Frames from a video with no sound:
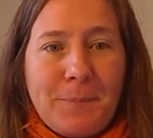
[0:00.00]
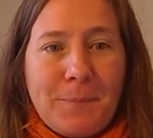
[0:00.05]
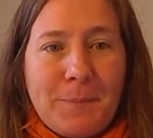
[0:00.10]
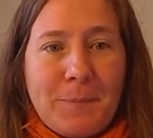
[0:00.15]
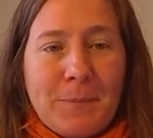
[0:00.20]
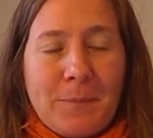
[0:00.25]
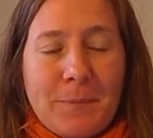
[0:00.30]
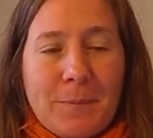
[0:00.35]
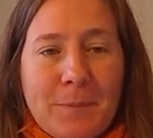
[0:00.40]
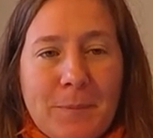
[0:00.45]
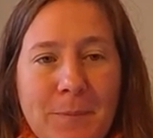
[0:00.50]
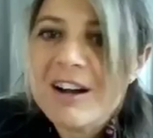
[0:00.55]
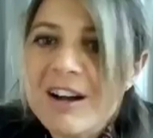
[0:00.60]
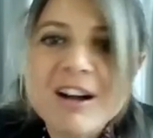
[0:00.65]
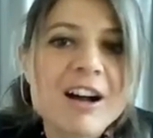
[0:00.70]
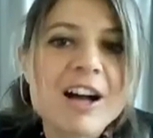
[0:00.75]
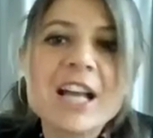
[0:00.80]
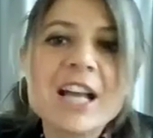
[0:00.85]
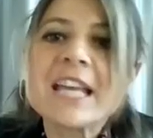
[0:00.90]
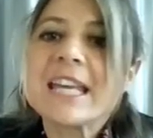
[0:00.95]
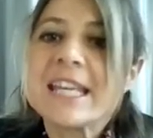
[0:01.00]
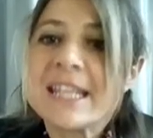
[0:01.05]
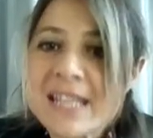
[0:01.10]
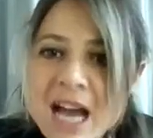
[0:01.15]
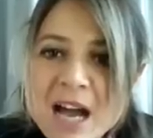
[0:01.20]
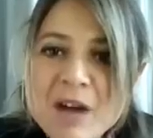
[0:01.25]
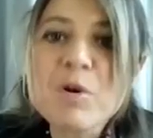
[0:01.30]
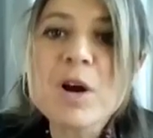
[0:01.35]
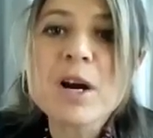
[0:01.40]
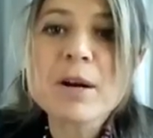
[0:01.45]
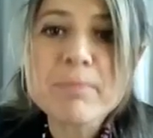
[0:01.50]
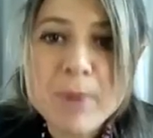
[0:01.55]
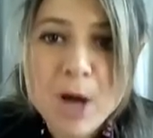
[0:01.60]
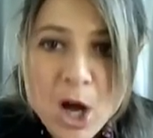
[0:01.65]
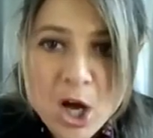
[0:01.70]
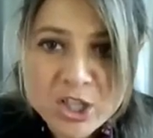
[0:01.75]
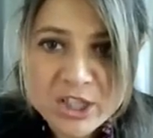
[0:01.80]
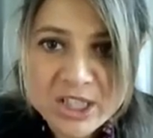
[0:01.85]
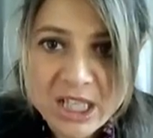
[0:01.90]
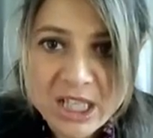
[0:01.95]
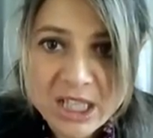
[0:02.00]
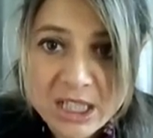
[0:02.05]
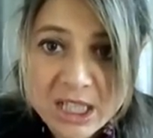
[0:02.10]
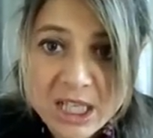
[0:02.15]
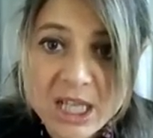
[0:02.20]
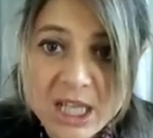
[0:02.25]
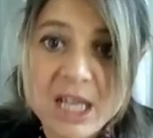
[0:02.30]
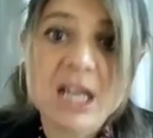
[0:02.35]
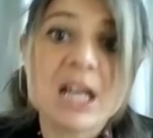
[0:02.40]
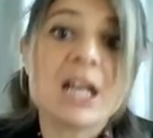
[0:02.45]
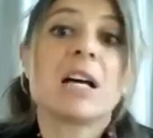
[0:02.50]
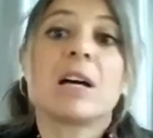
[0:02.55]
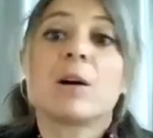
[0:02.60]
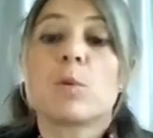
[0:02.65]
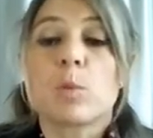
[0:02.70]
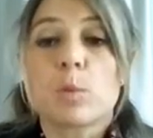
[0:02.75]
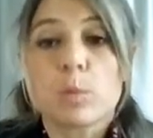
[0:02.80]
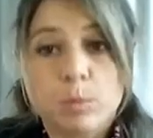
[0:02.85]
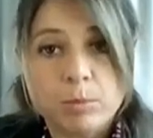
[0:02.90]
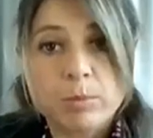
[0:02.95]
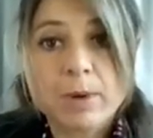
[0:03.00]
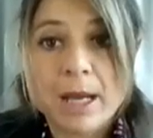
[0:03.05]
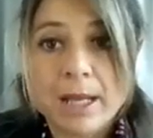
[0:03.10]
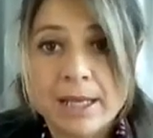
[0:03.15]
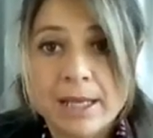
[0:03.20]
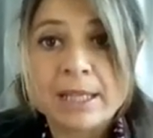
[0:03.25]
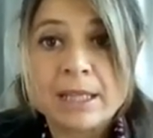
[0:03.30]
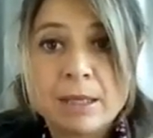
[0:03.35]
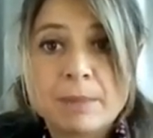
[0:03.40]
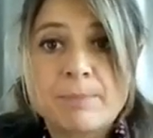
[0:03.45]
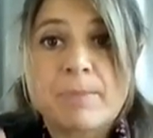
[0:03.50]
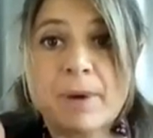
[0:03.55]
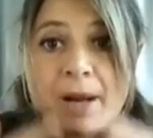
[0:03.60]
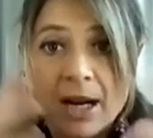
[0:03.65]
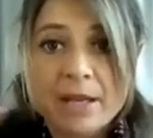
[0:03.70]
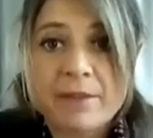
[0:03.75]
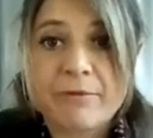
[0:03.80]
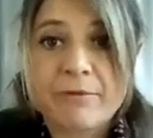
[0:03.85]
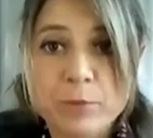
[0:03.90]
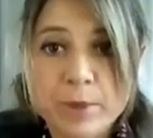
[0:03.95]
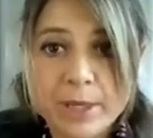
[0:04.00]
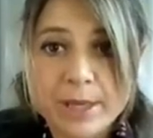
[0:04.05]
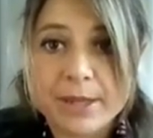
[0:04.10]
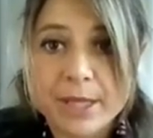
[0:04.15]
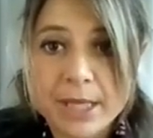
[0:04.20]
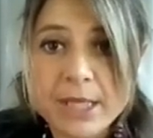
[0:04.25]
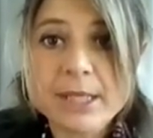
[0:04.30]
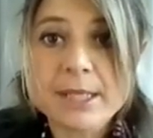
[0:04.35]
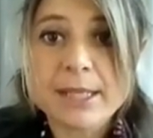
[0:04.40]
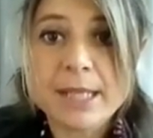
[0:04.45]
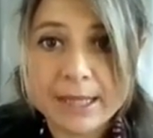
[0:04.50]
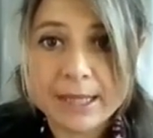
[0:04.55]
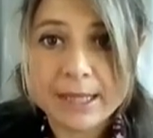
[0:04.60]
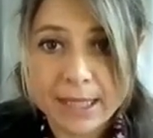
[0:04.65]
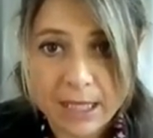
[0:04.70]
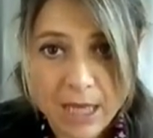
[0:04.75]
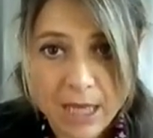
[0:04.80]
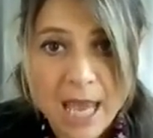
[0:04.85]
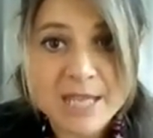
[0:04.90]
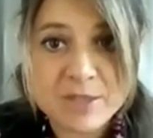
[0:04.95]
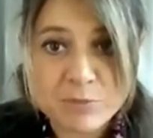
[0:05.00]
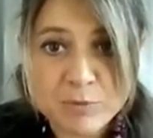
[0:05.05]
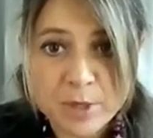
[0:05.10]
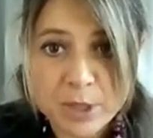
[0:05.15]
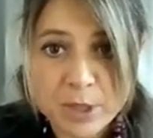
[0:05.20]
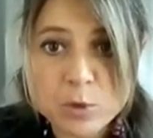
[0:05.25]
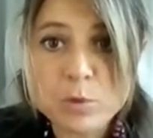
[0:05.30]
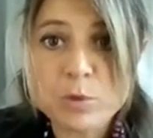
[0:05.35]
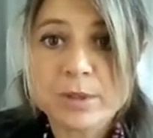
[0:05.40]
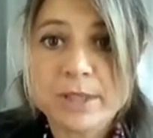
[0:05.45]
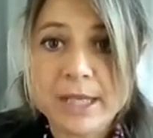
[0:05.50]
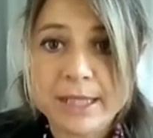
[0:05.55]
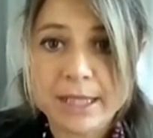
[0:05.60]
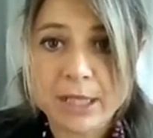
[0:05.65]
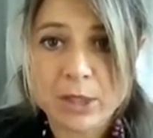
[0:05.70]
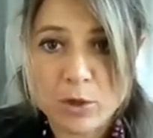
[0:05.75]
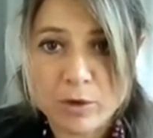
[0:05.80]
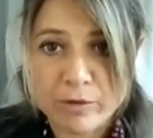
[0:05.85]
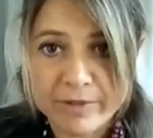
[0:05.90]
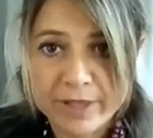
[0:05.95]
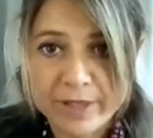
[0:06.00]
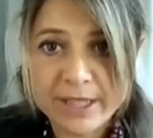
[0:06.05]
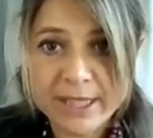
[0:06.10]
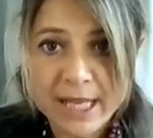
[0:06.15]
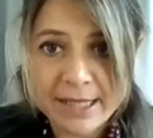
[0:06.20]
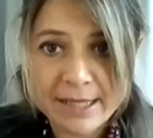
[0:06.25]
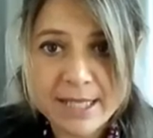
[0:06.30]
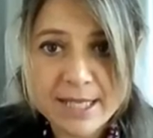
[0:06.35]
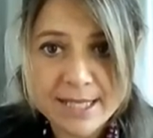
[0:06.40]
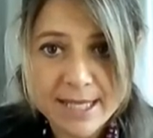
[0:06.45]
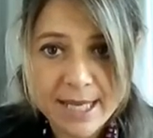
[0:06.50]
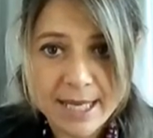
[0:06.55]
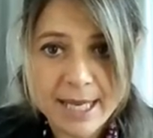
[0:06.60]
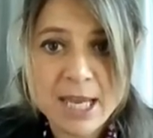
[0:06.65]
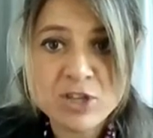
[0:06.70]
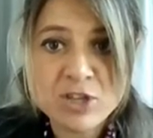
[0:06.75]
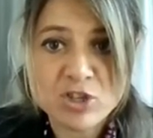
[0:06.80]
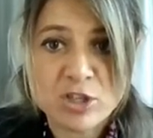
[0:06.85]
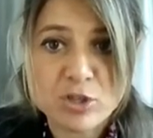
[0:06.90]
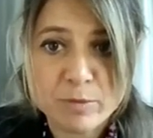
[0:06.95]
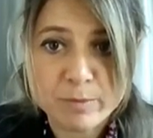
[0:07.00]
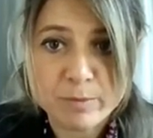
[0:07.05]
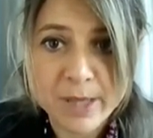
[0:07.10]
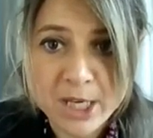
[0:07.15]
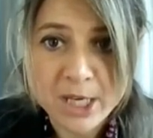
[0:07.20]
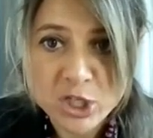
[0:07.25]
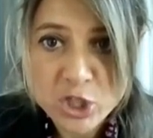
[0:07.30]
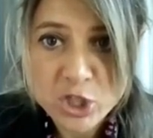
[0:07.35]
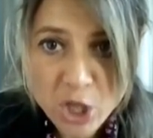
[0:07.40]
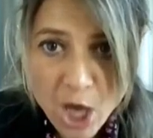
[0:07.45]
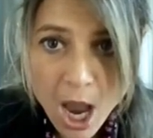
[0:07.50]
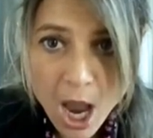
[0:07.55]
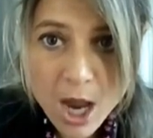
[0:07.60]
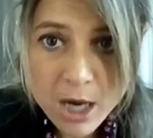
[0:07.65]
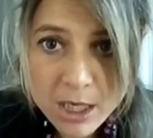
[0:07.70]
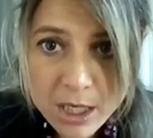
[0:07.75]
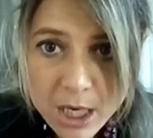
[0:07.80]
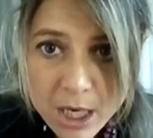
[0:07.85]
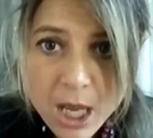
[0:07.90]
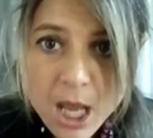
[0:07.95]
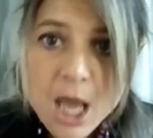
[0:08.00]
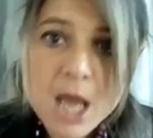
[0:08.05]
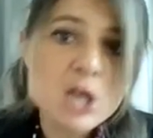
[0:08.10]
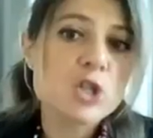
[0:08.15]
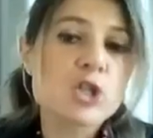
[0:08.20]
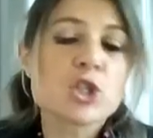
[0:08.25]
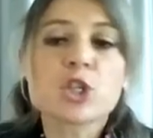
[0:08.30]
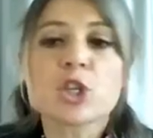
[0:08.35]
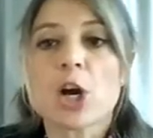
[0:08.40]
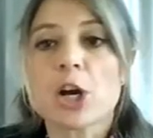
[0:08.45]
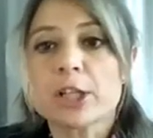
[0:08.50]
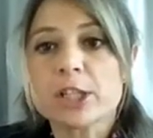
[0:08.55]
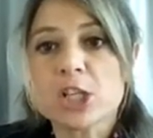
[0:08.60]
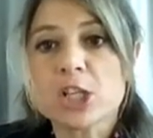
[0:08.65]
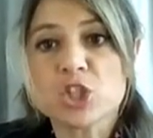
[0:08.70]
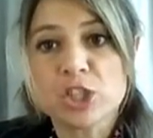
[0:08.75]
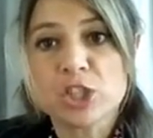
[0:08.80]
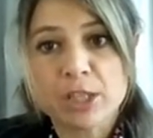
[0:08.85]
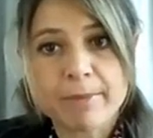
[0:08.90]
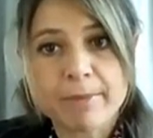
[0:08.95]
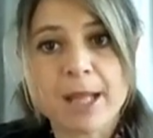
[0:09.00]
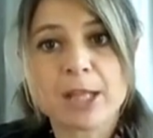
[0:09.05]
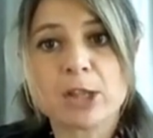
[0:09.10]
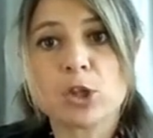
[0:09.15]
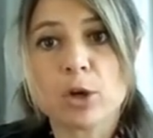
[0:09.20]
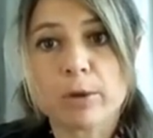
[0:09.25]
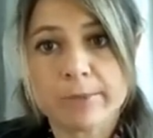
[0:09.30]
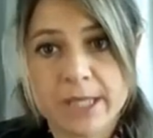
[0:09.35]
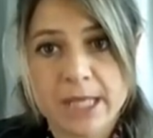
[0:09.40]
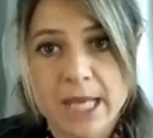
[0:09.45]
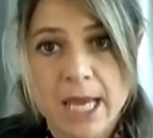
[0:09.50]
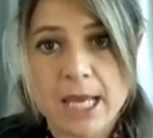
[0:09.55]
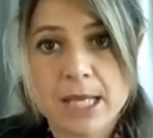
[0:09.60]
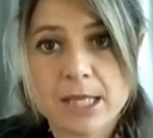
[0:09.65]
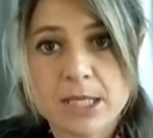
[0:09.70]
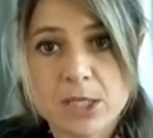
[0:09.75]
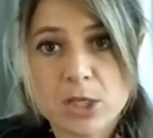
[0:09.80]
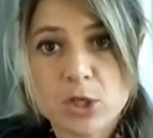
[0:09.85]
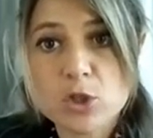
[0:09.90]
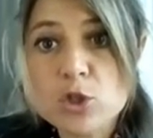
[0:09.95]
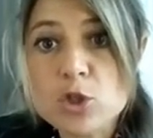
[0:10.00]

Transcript: So in our model, if we think that as we do that the COVID-19 is a Keynesian supply shock, shortage in demand dominates.